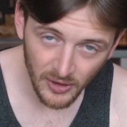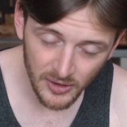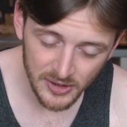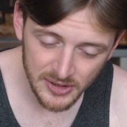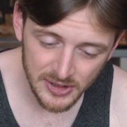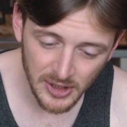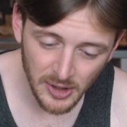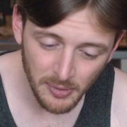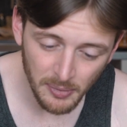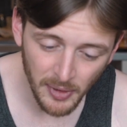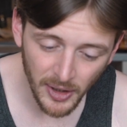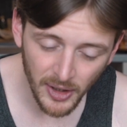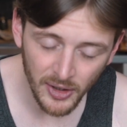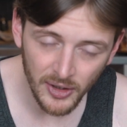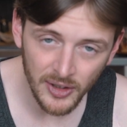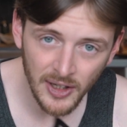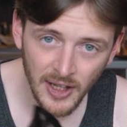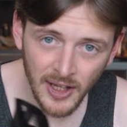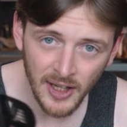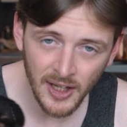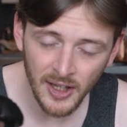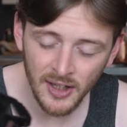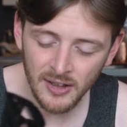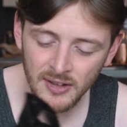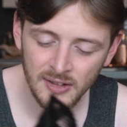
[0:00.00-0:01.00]
went to cut my own
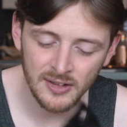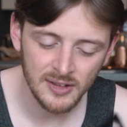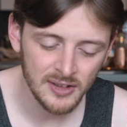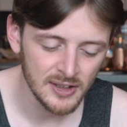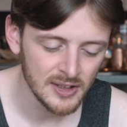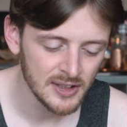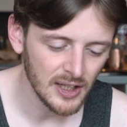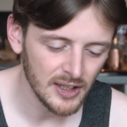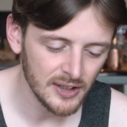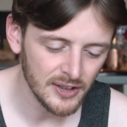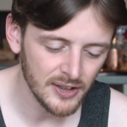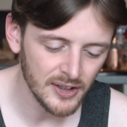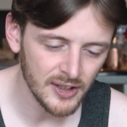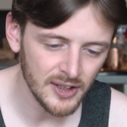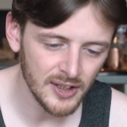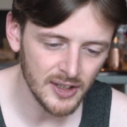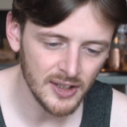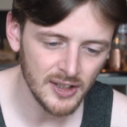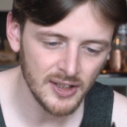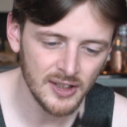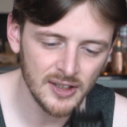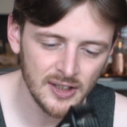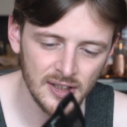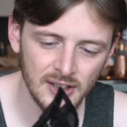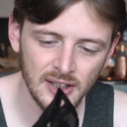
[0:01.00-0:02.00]
hair and
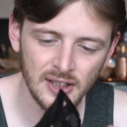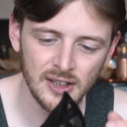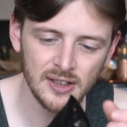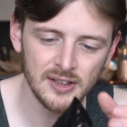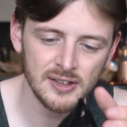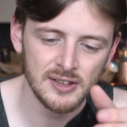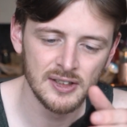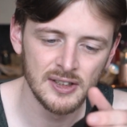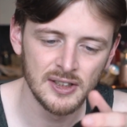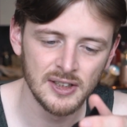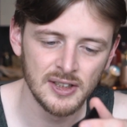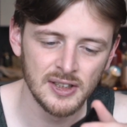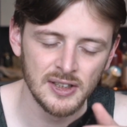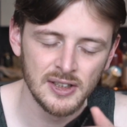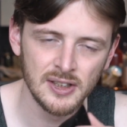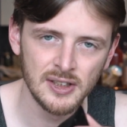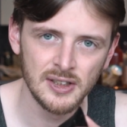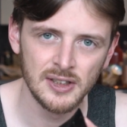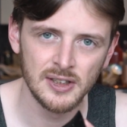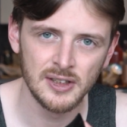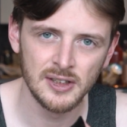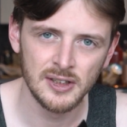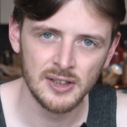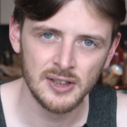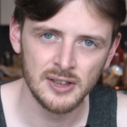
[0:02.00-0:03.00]
I
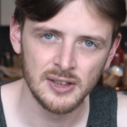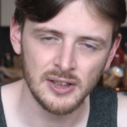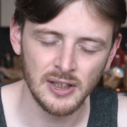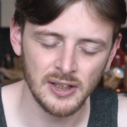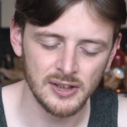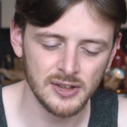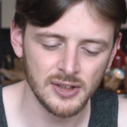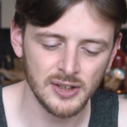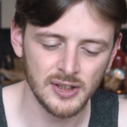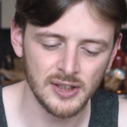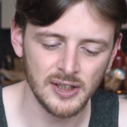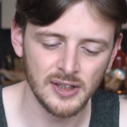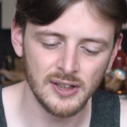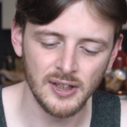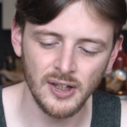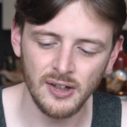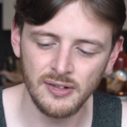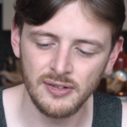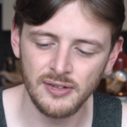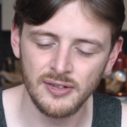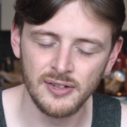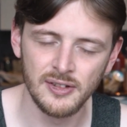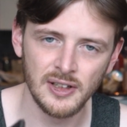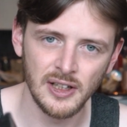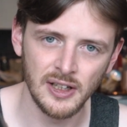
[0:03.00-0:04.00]
took this
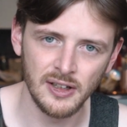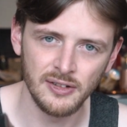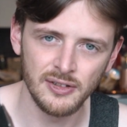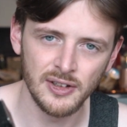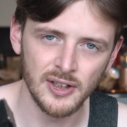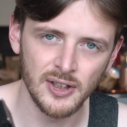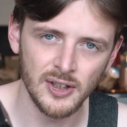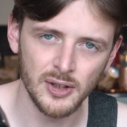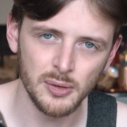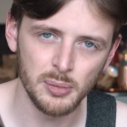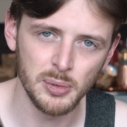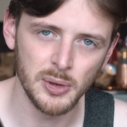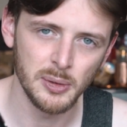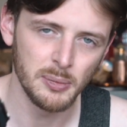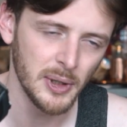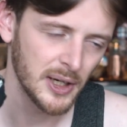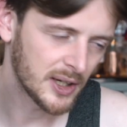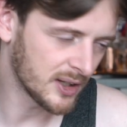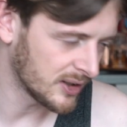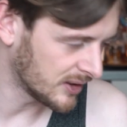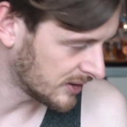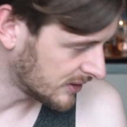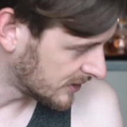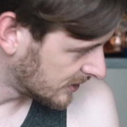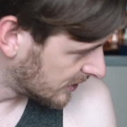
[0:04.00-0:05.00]
off and I forgot to put it
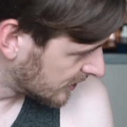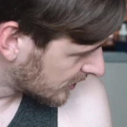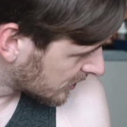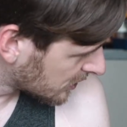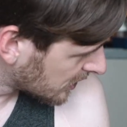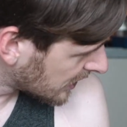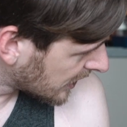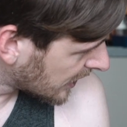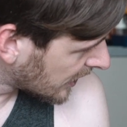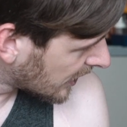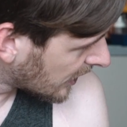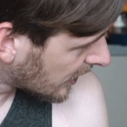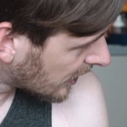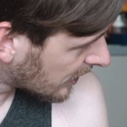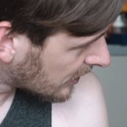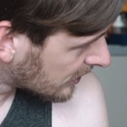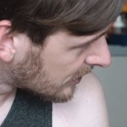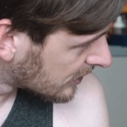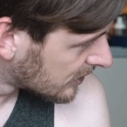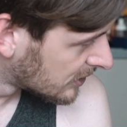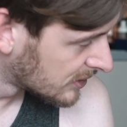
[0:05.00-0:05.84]
back on and it's really like that.